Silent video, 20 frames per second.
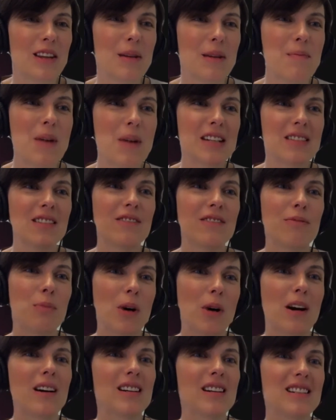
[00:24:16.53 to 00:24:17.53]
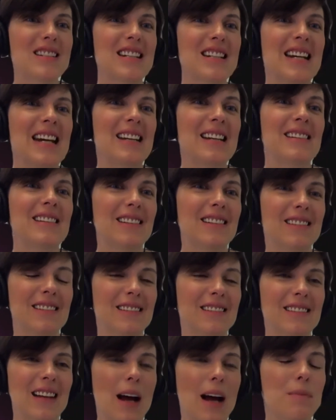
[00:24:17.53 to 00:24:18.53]
The massive part is hidden.
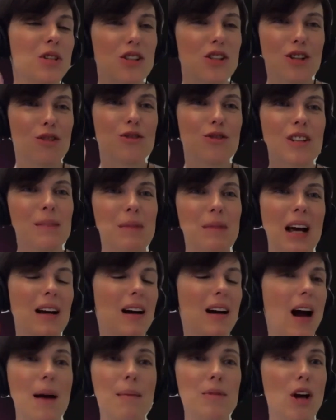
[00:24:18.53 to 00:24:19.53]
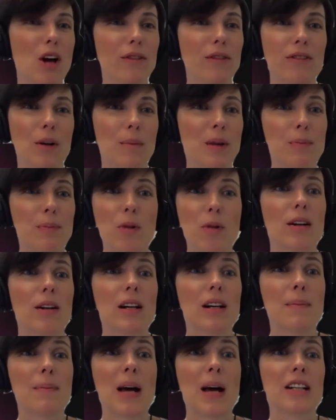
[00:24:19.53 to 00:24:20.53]
I'm just using, I'm not from the
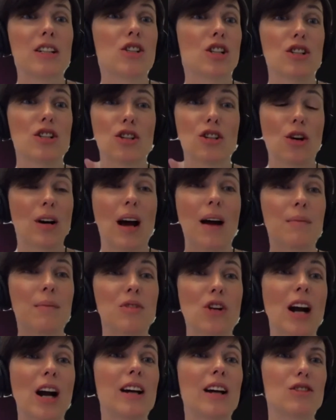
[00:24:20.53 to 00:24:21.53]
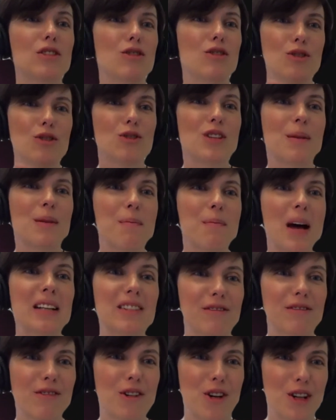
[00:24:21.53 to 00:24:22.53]
product manager, so I'm trying to use the
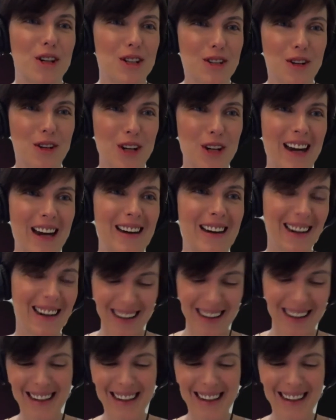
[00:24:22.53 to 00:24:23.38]
metaphors, okay?